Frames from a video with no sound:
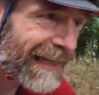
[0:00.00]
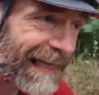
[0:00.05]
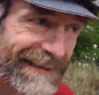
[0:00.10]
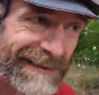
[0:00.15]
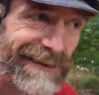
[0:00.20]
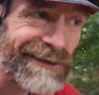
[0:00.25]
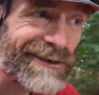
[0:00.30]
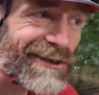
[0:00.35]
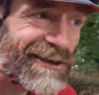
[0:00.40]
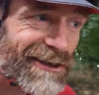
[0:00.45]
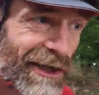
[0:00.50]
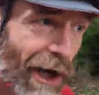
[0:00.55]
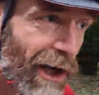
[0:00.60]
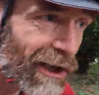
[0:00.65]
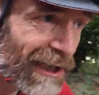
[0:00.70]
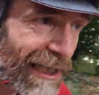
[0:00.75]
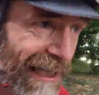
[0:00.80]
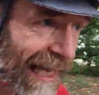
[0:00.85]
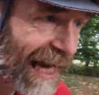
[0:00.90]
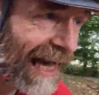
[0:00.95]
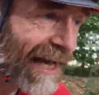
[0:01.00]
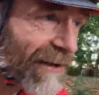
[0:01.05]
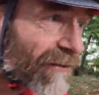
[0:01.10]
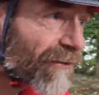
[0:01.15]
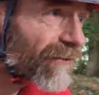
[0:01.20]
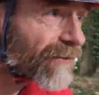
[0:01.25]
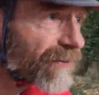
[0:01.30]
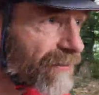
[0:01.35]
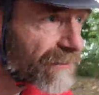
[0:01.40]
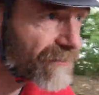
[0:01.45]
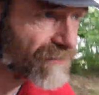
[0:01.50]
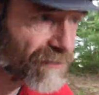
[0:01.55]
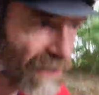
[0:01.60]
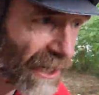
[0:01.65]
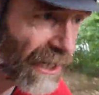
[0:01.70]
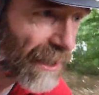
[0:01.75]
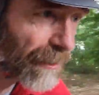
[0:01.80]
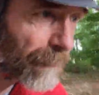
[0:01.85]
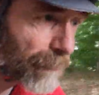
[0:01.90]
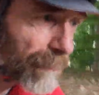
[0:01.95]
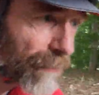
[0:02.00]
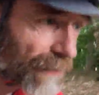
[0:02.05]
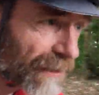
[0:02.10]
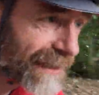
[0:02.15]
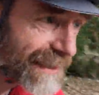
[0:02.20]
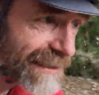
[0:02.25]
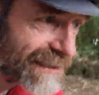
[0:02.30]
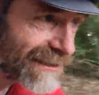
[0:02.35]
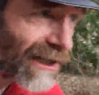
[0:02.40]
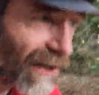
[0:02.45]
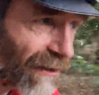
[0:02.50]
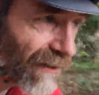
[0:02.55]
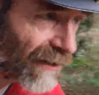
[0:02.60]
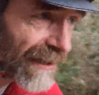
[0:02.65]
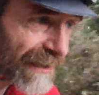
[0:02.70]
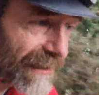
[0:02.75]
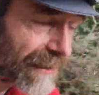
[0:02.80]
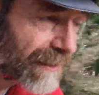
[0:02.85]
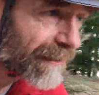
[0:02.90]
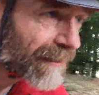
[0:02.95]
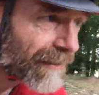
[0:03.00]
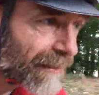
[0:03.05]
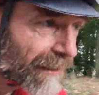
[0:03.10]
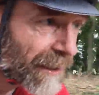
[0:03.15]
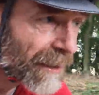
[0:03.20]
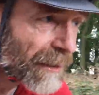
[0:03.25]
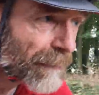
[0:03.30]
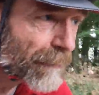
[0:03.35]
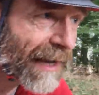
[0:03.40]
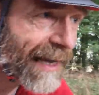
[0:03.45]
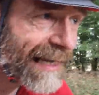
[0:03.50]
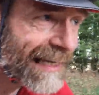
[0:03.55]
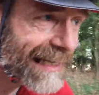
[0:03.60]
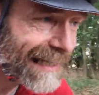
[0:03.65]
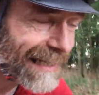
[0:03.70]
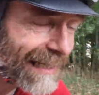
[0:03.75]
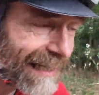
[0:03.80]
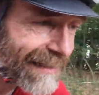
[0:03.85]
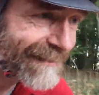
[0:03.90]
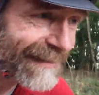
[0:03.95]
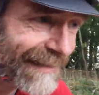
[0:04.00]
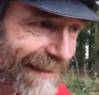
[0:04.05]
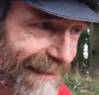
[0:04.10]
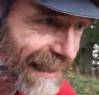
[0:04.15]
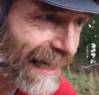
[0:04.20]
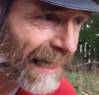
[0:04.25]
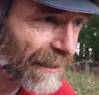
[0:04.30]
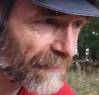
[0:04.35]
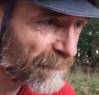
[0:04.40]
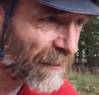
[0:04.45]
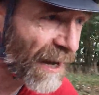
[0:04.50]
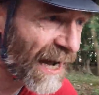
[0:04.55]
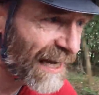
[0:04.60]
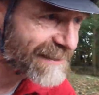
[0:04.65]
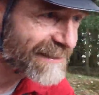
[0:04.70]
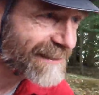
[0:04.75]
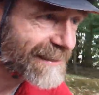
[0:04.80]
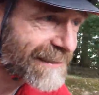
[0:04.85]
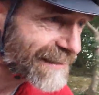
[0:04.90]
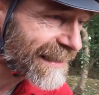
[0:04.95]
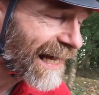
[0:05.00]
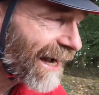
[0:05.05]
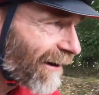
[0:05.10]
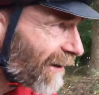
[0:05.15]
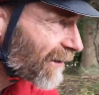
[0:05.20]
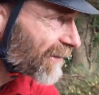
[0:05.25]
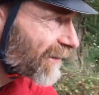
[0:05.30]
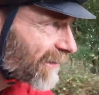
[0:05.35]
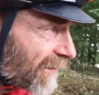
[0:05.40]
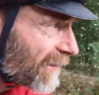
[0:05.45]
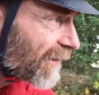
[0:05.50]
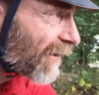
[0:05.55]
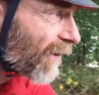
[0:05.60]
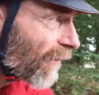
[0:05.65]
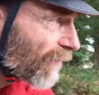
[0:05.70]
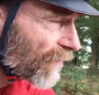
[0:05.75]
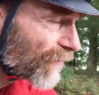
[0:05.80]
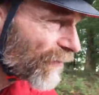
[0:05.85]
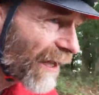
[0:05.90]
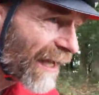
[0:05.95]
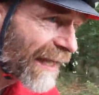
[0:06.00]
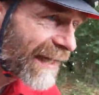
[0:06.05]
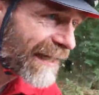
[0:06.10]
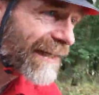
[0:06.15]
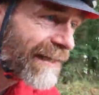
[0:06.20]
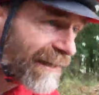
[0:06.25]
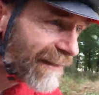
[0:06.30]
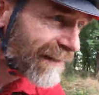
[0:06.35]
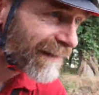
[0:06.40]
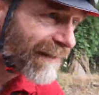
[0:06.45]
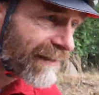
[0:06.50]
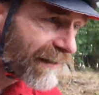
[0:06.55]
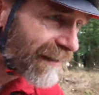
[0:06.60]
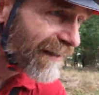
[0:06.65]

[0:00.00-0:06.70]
connected to Doggerland, the giant prehistoric Paleolithic landmass that's now under the North Sea.